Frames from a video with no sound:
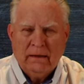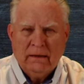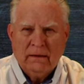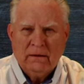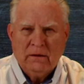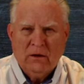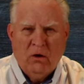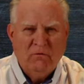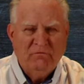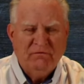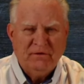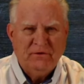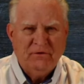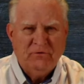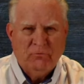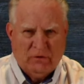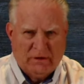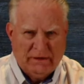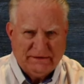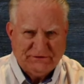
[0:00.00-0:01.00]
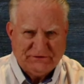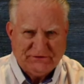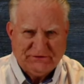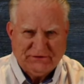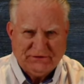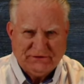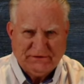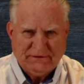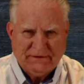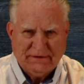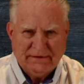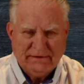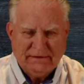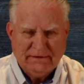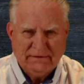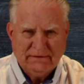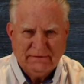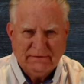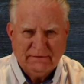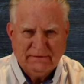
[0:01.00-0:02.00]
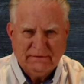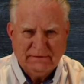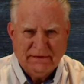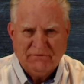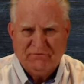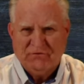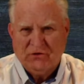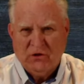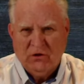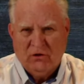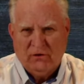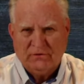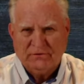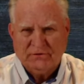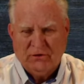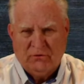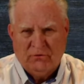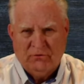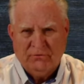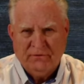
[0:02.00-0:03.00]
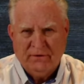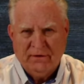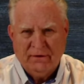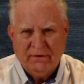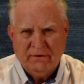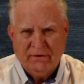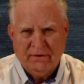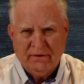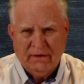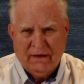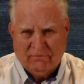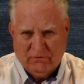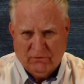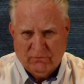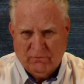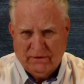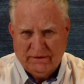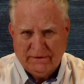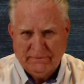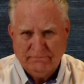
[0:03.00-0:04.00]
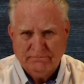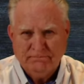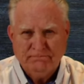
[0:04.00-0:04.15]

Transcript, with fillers: COVID was difficult on everyone.